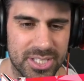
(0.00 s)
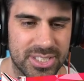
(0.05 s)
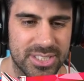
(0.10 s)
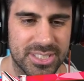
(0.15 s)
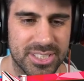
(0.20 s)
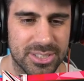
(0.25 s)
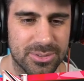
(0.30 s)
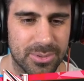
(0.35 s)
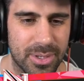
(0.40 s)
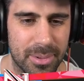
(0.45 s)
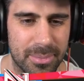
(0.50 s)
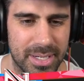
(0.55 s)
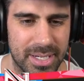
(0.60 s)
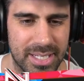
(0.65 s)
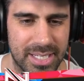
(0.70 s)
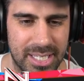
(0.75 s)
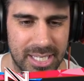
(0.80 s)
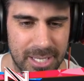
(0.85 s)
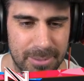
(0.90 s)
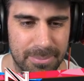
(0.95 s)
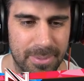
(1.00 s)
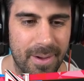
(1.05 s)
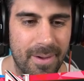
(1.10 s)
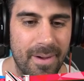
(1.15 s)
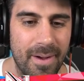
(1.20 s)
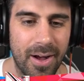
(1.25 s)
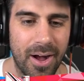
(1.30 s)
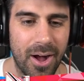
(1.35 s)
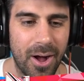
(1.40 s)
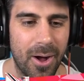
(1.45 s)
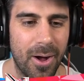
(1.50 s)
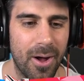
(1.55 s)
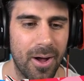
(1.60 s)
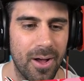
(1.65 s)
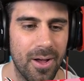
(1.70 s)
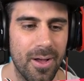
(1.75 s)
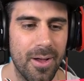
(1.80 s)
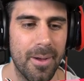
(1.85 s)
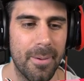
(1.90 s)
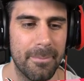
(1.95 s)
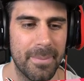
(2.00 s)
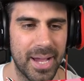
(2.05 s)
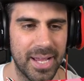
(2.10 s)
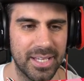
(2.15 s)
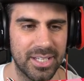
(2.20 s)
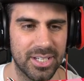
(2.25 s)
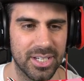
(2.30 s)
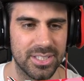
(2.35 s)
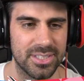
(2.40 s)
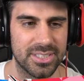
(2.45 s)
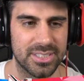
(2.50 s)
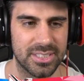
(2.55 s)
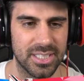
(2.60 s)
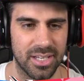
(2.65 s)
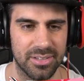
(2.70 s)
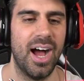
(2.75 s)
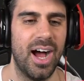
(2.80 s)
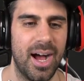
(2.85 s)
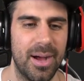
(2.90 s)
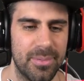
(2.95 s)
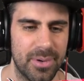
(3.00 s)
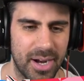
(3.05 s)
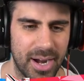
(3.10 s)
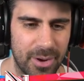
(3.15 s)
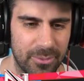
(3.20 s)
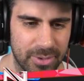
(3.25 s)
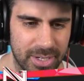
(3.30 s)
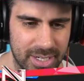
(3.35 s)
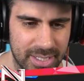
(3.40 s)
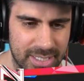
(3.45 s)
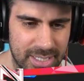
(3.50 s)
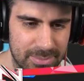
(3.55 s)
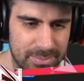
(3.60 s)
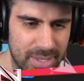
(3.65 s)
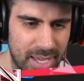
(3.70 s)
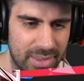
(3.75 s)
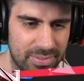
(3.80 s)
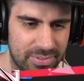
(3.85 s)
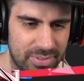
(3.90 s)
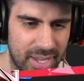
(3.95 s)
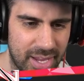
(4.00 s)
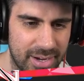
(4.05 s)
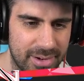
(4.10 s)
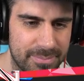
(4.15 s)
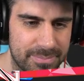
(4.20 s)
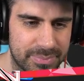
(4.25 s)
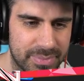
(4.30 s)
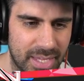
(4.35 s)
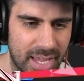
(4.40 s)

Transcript: This is where I'm going to keep all my good stuff. Um, all right, we're going to keep that there.